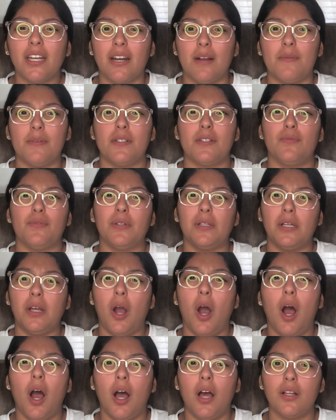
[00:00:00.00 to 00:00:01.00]
and I was really
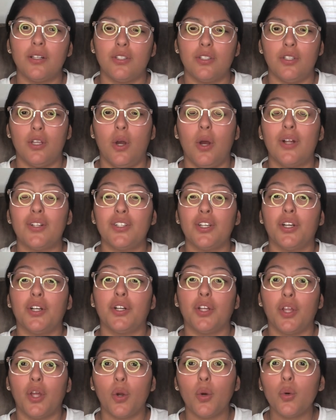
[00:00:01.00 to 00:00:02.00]
hot. So I took
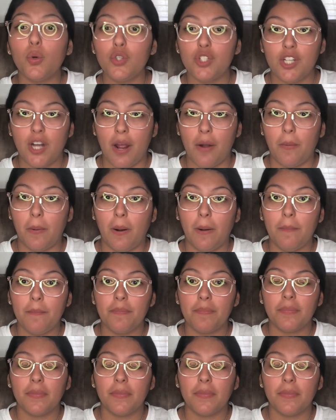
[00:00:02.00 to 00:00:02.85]
another cool shower,